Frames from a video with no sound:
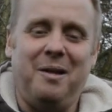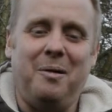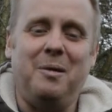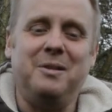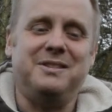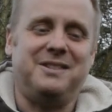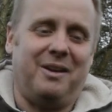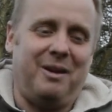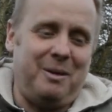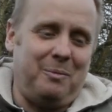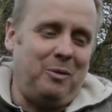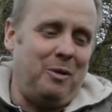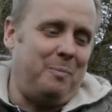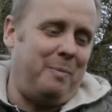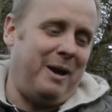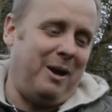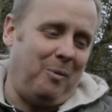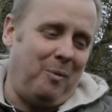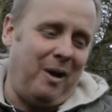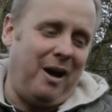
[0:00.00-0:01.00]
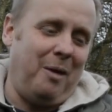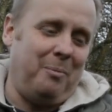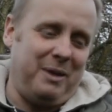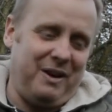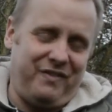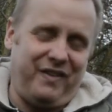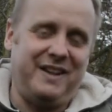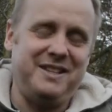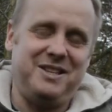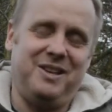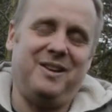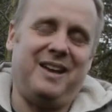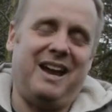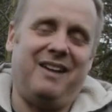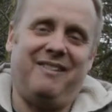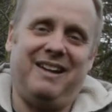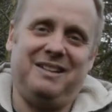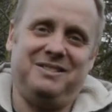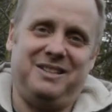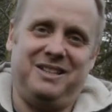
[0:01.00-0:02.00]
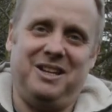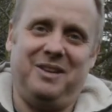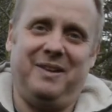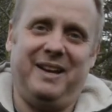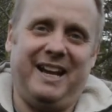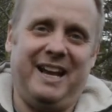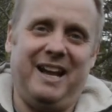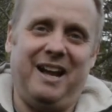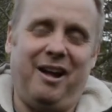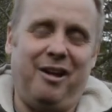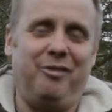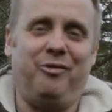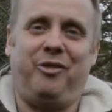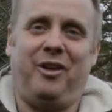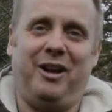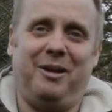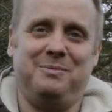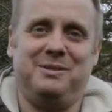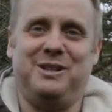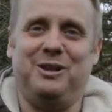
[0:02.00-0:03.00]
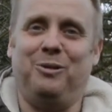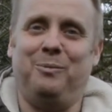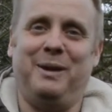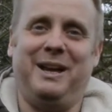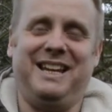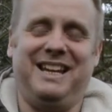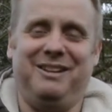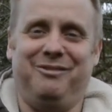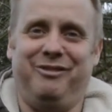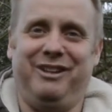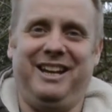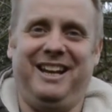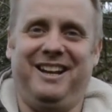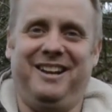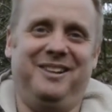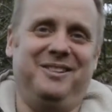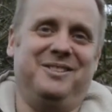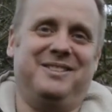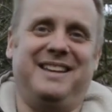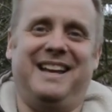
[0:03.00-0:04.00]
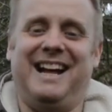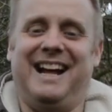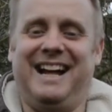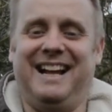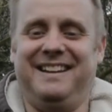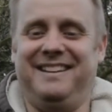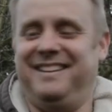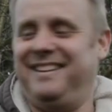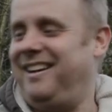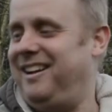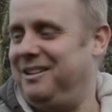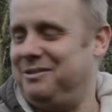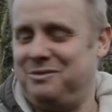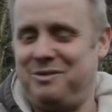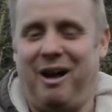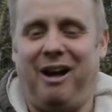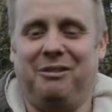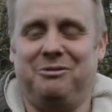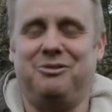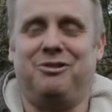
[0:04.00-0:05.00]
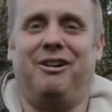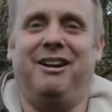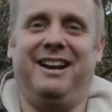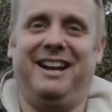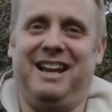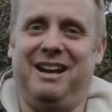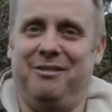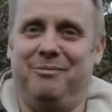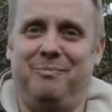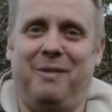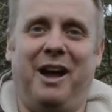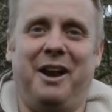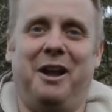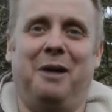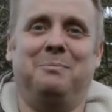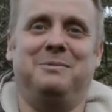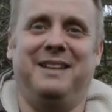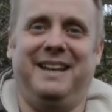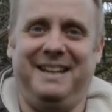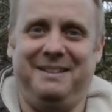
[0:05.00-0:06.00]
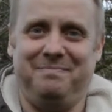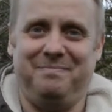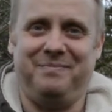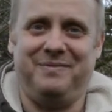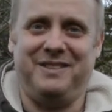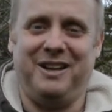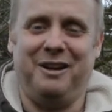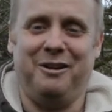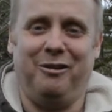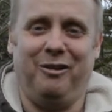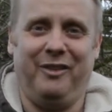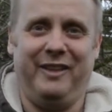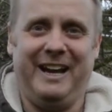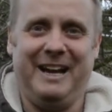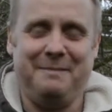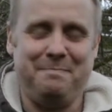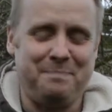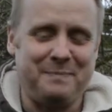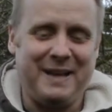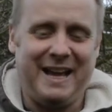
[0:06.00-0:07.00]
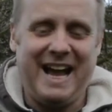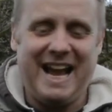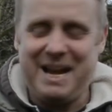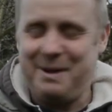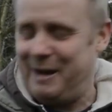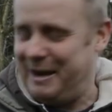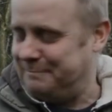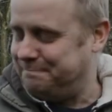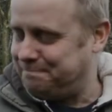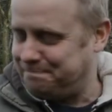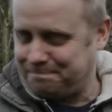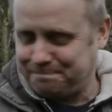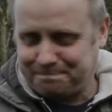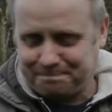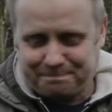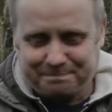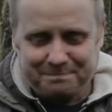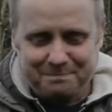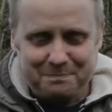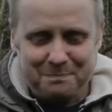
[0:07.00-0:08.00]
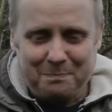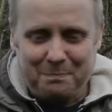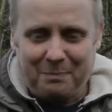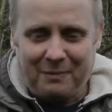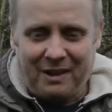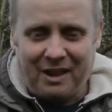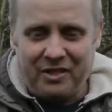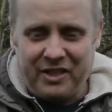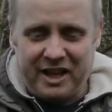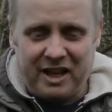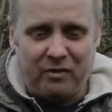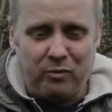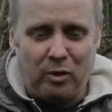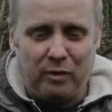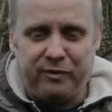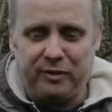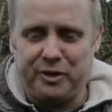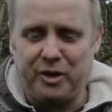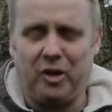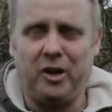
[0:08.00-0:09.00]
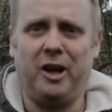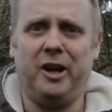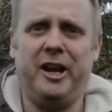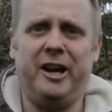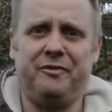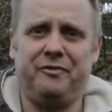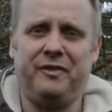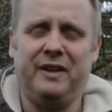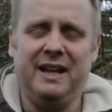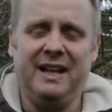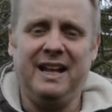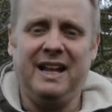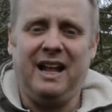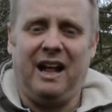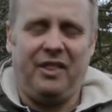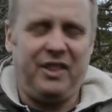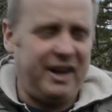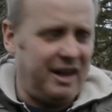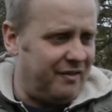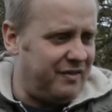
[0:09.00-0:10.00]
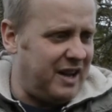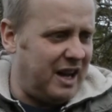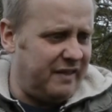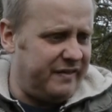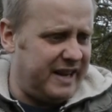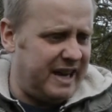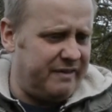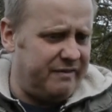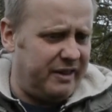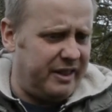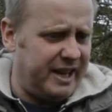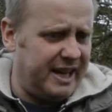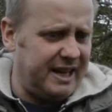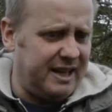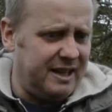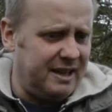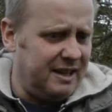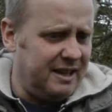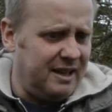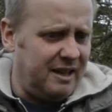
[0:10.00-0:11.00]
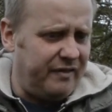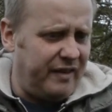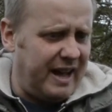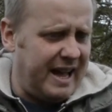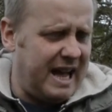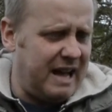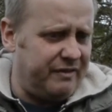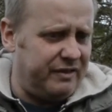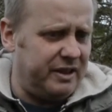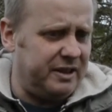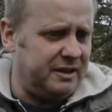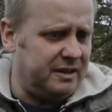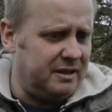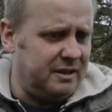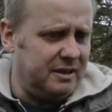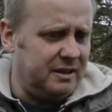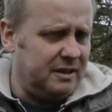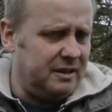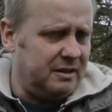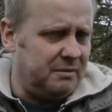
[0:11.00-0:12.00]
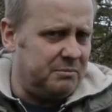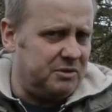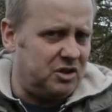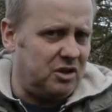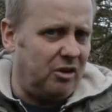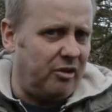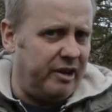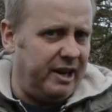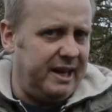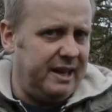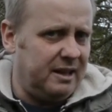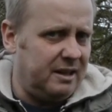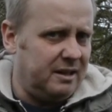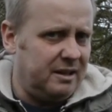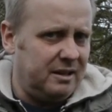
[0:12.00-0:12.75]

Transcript: So it would be a while, but if I do get around to doing it, hopefully I'm still making videos, and I'll try and get an update done on that. Anyway, I think I've waffled on enough. I think I've covered everything. If I haven't, sorry.